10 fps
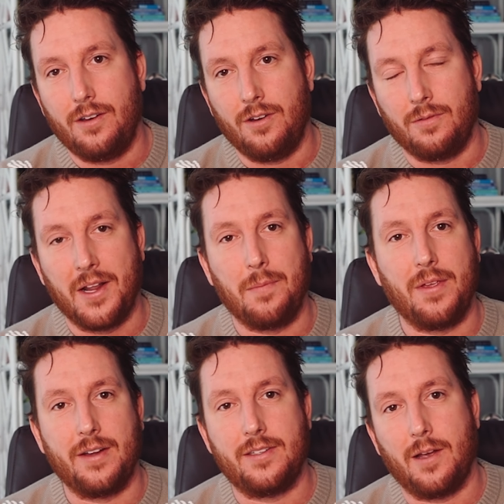No random
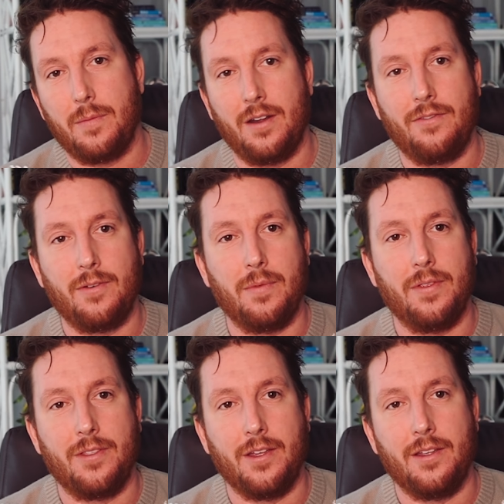things coming in from
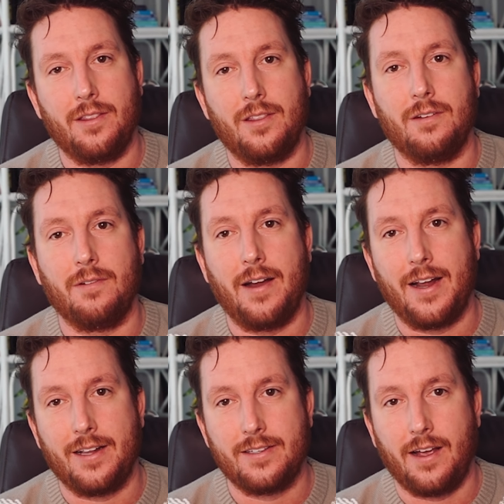the
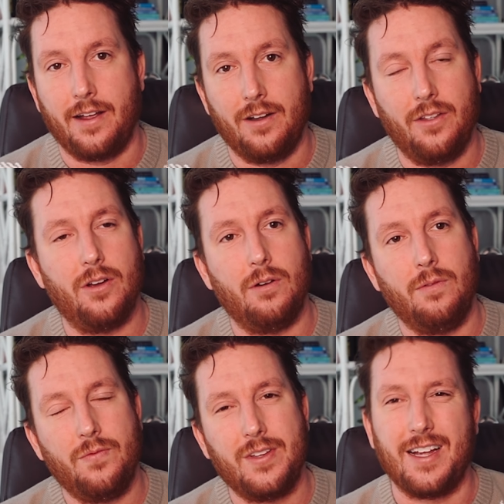right-hand side. Although,
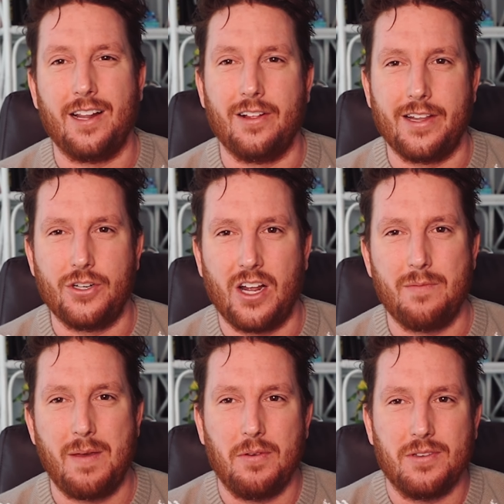it did kind of look like a
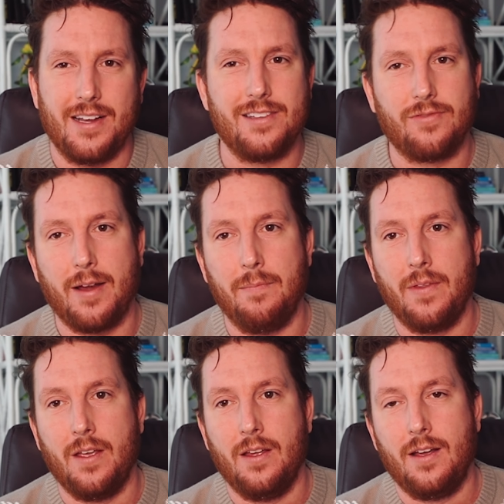shadow. Maybe it was a nice frame.
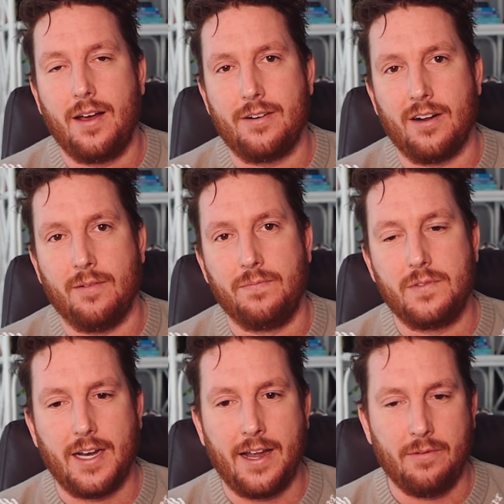I don't know.
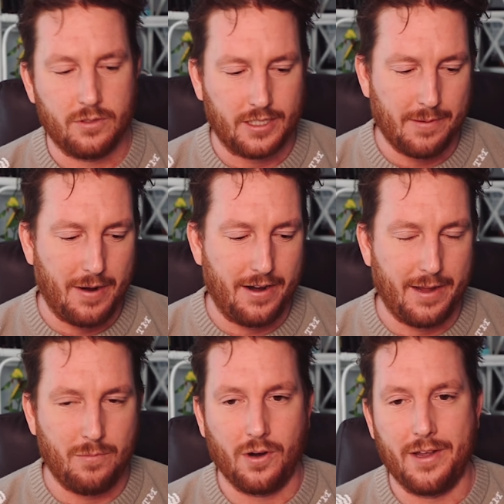Today, we're talking about how to
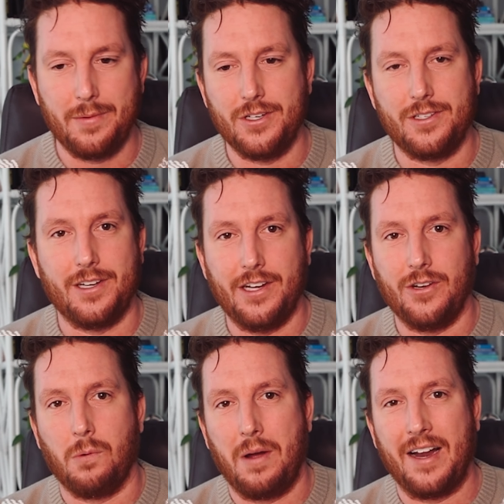get more images in
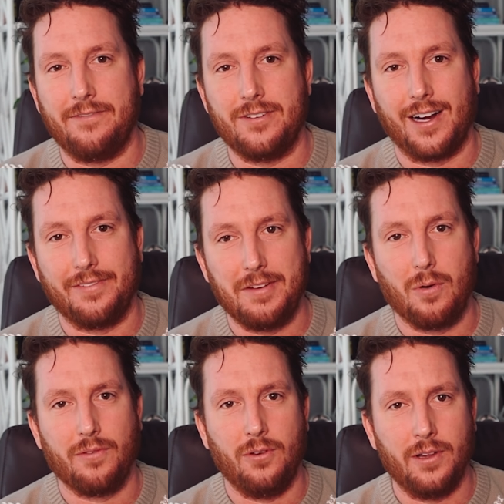your wedding photography
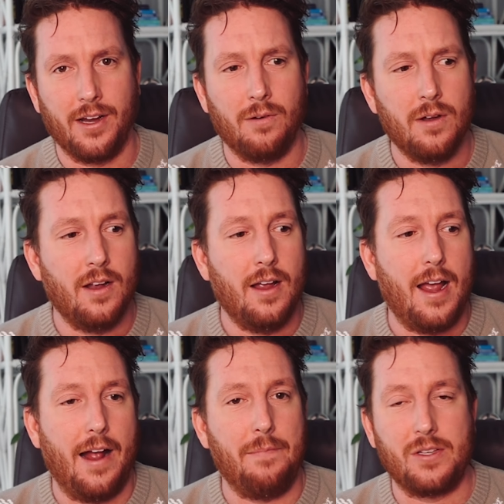portfolio.
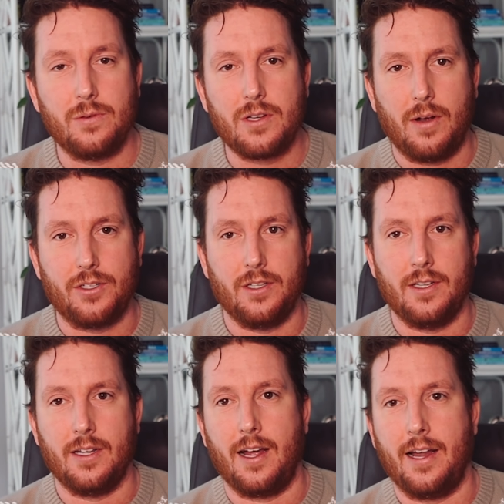And this was a question
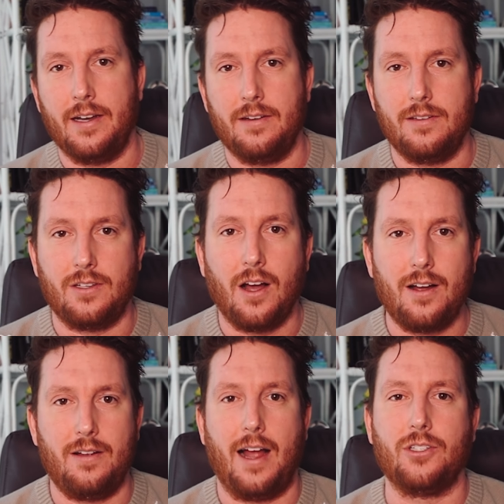that I
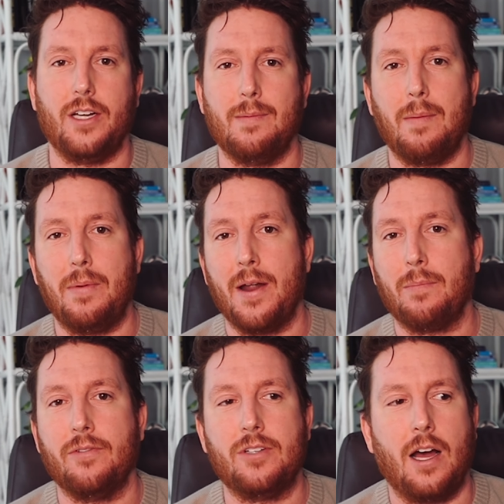saw actually come up a
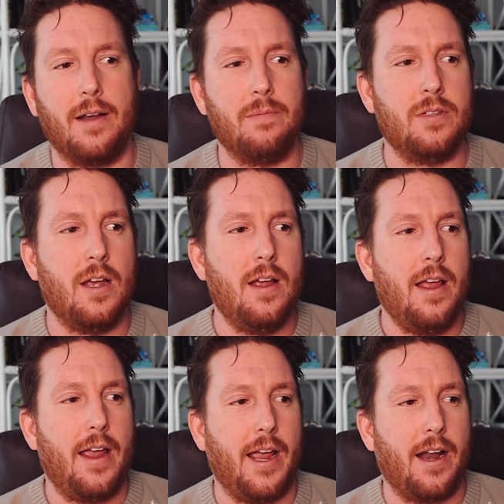number of times.
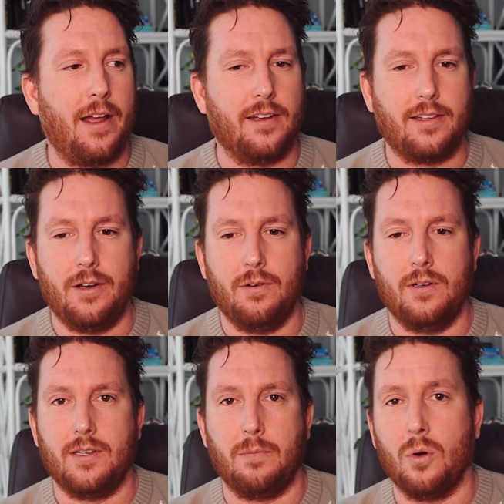And I thought that it
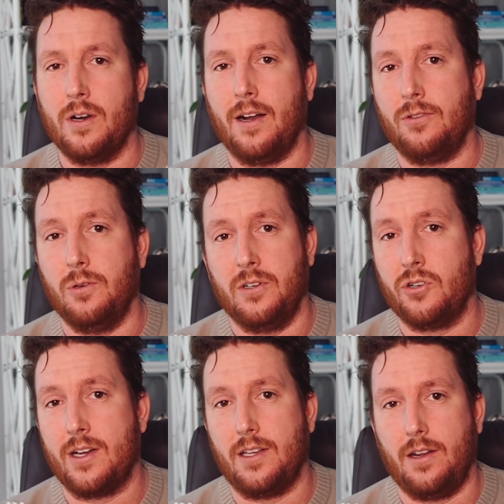was important enough to
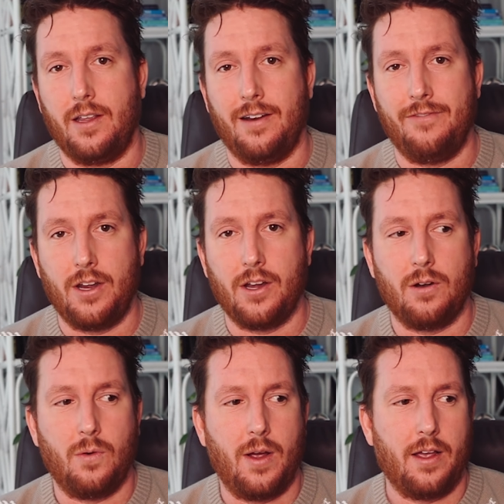address it in a
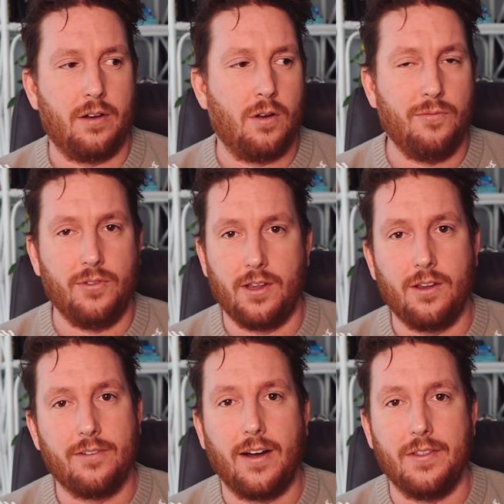video. And hopefully
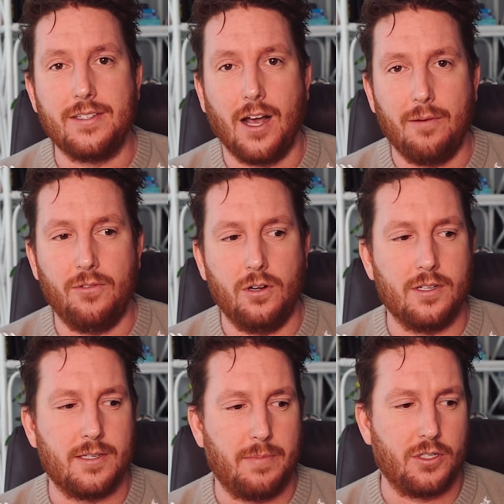you'll find this
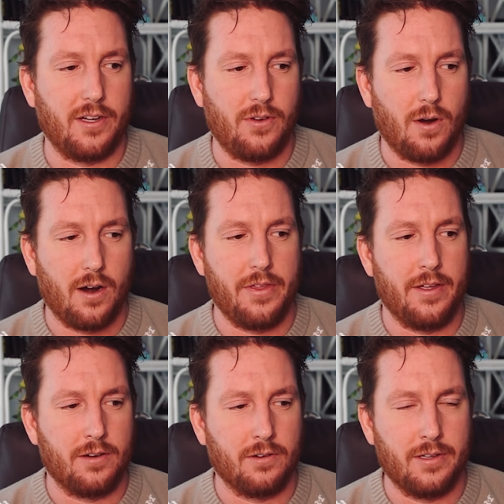helpful, especially if you are in
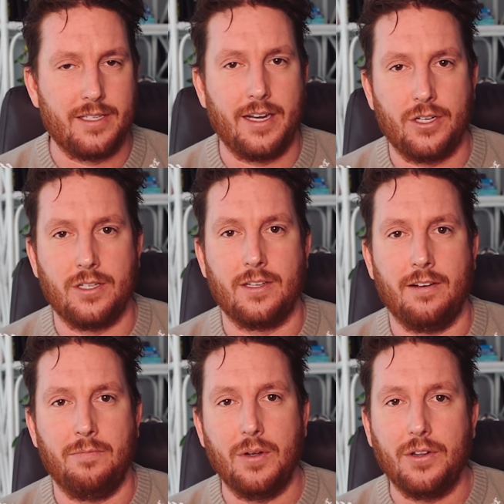the early stages
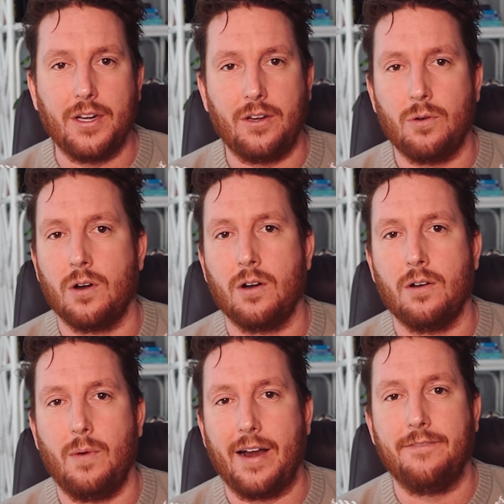of building
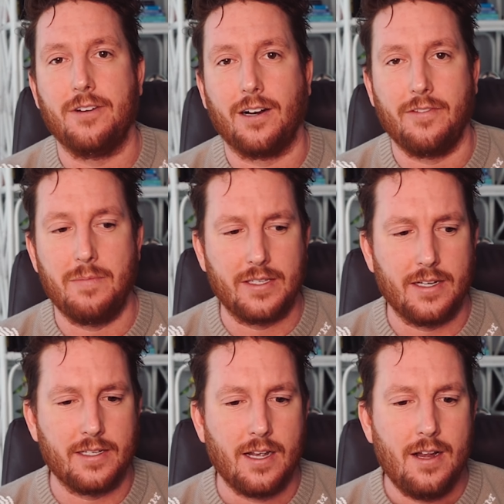your wedding photography
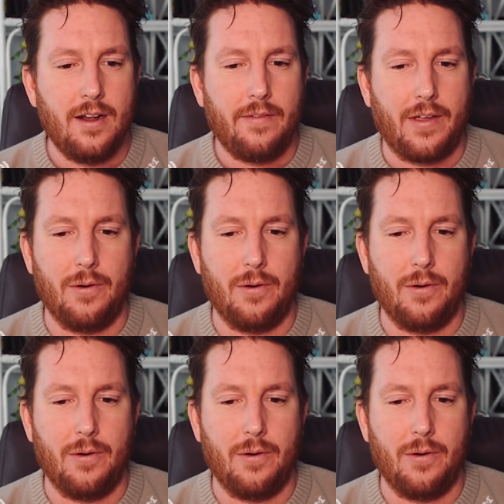business.